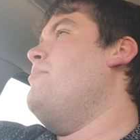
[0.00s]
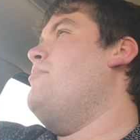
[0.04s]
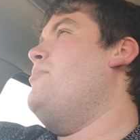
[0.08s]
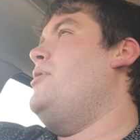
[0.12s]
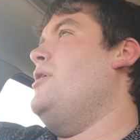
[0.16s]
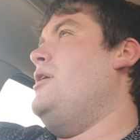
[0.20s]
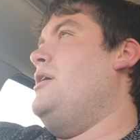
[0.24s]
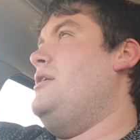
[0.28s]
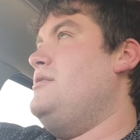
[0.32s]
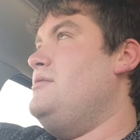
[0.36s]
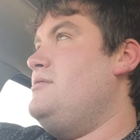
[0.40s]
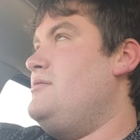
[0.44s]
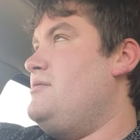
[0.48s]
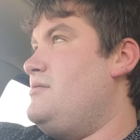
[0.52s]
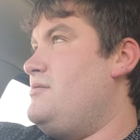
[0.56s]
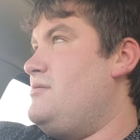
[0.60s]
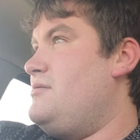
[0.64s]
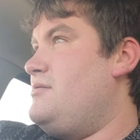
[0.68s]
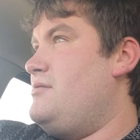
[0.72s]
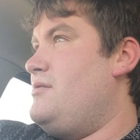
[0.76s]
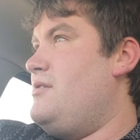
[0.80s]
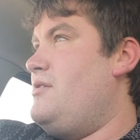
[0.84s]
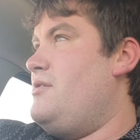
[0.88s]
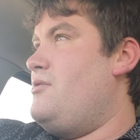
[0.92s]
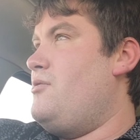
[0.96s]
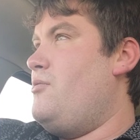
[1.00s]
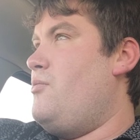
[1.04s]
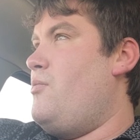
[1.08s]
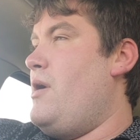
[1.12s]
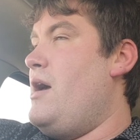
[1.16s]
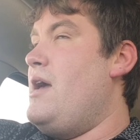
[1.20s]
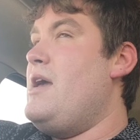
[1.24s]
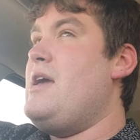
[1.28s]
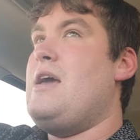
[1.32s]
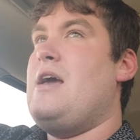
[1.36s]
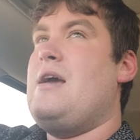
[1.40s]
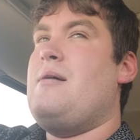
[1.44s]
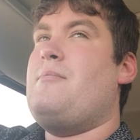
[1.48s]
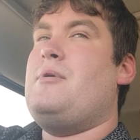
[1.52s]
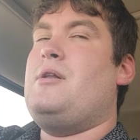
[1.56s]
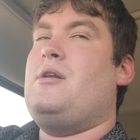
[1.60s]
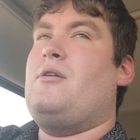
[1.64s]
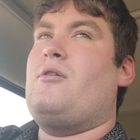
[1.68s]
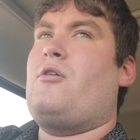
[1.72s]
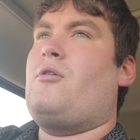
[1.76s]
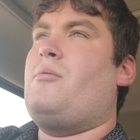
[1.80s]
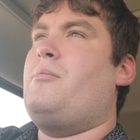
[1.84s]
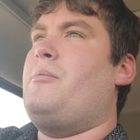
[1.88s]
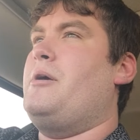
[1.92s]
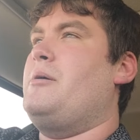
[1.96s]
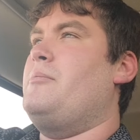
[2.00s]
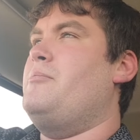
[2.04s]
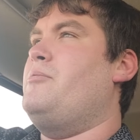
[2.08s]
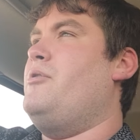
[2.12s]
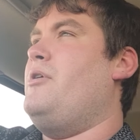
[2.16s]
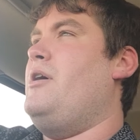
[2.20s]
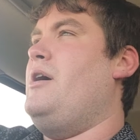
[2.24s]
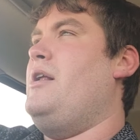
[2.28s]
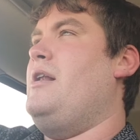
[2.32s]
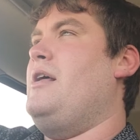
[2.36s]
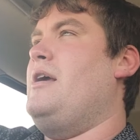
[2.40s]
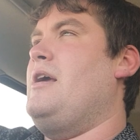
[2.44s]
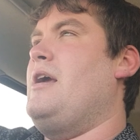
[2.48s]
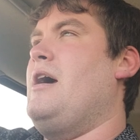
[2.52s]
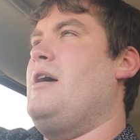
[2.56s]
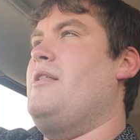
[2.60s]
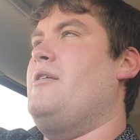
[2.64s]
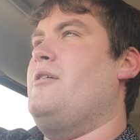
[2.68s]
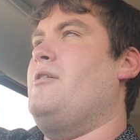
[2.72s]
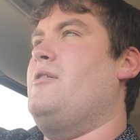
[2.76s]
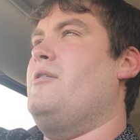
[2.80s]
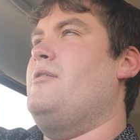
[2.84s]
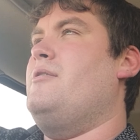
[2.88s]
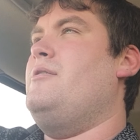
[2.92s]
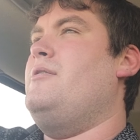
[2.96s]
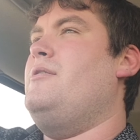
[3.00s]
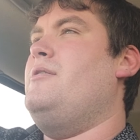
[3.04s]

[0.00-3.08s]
but the way him and Herbig played together,